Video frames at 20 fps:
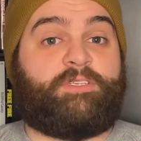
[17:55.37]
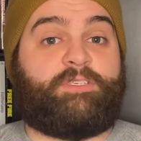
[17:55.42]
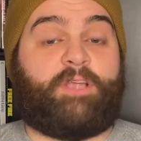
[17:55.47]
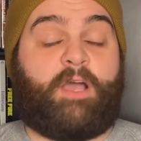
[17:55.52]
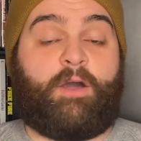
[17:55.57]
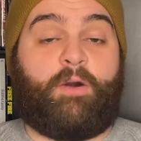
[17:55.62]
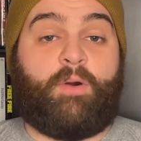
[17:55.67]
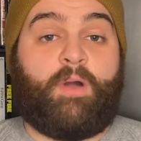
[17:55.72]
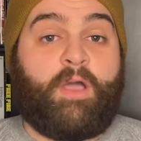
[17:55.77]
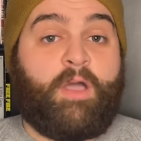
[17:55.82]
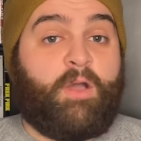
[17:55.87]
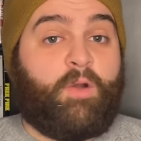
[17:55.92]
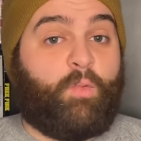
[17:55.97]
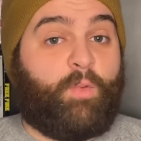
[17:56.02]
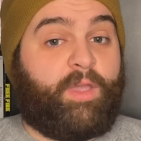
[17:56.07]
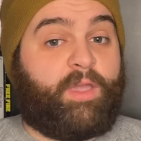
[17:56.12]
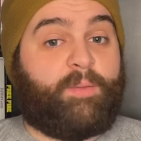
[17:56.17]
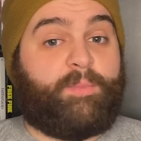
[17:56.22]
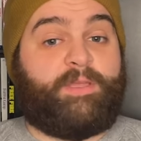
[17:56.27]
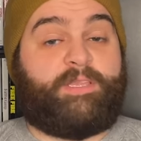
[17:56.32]
So
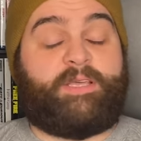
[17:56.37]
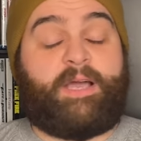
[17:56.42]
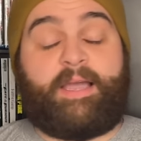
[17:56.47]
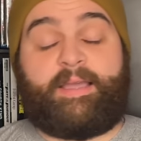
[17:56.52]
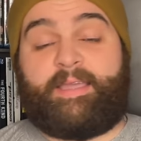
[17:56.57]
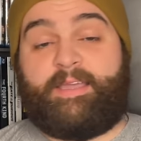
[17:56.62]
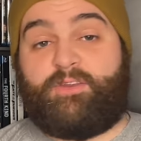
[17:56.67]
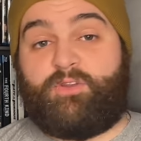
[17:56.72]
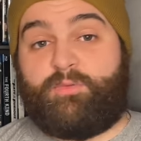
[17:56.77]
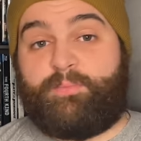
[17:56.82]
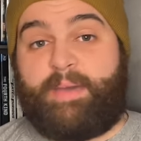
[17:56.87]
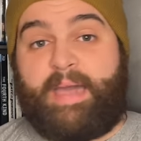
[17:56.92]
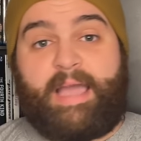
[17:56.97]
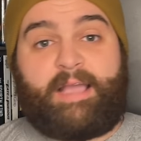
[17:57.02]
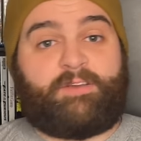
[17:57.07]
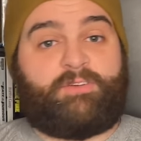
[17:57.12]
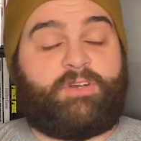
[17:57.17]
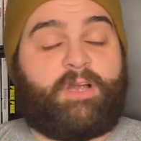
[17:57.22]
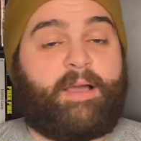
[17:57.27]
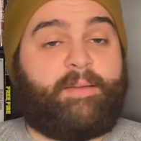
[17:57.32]
we could be talking new
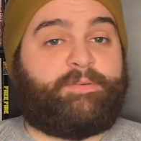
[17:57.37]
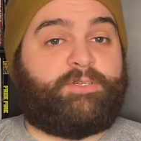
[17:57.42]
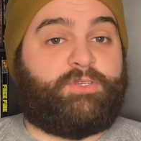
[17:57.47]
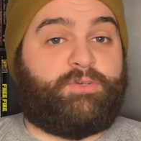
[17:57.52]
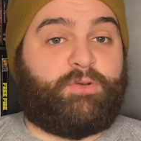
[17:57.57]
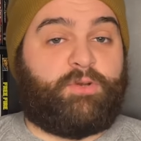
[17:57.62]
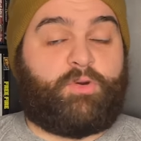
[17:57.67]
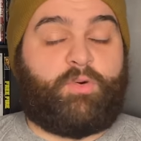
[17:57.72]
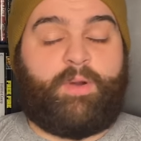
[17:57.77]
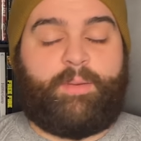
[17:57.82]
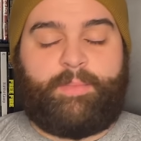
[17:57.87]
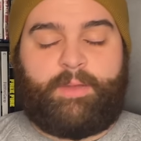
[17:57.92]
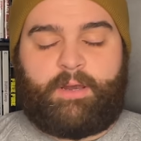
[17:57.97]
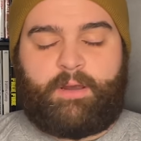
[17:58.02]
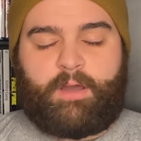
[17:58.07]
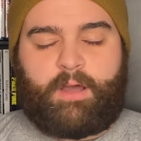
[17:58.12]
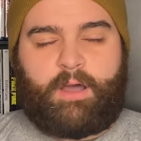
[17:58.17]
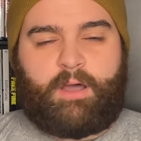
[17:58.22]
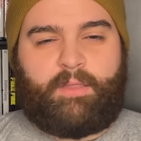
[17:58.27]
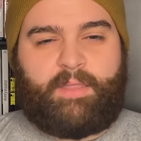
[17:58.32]
backdrops, new equipment,
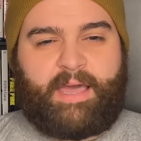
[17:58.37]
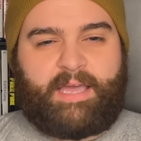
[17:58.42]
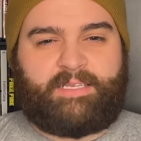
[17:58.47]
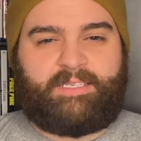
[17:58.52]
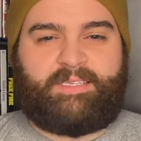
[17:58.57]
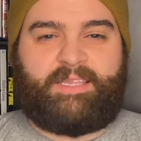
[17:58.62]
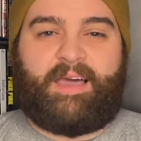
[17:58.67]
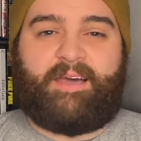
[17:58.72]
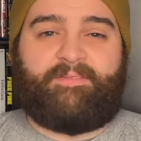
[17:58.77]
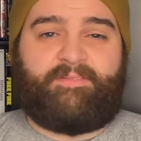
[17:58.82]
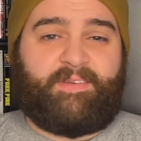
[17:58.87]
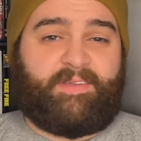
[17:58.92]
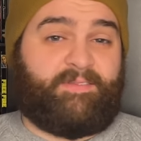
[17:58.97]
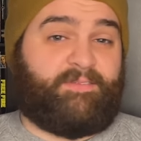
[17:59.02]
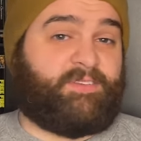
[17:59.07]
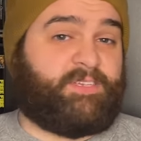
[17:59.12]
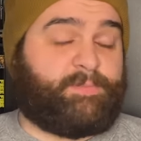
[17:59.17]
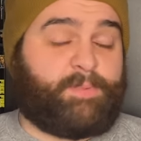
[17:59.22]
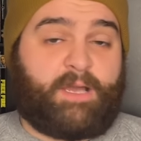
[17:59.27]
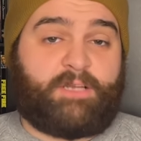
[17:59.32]
all that stuff,
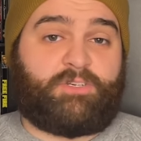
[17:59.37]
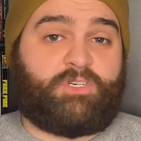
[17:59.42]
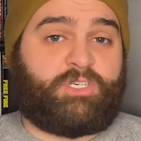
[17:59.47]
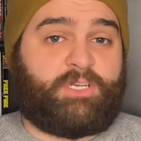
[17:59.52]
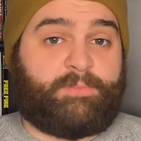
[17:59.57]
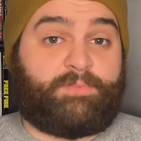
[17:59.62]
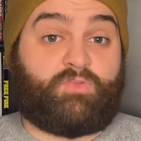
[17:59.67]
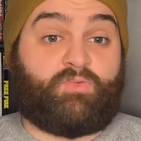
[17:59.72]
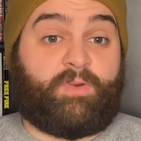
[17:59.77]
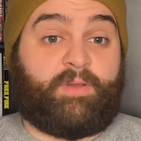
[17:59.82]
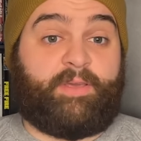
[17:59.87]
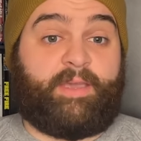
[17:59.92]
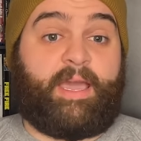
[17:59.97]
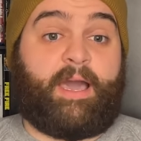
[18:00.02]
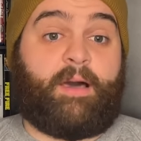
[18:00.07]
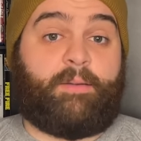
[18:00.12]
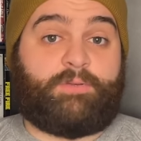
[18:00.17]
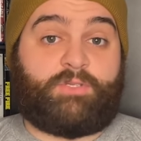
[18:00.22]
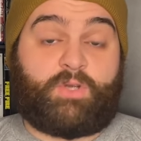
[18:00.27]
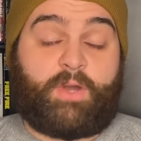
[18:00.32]
and sponsorships really
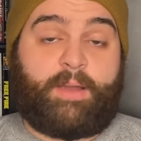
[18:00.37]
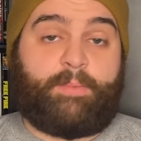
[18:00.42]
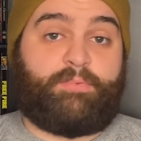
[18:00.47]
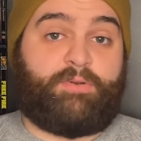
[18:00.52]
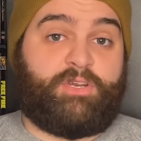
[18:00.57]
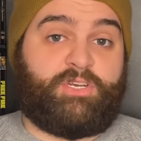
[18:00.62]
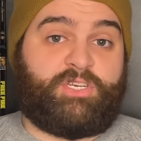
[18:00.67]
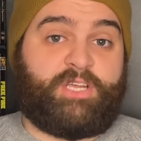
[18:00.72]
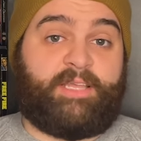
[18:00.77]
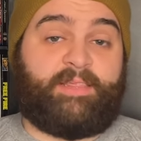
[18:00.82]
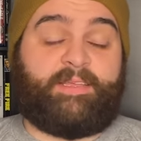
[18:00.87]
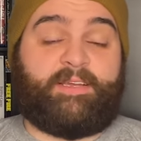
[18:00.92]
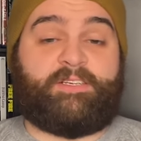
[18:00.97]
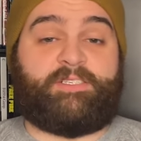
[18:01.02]
help. So I appreciate their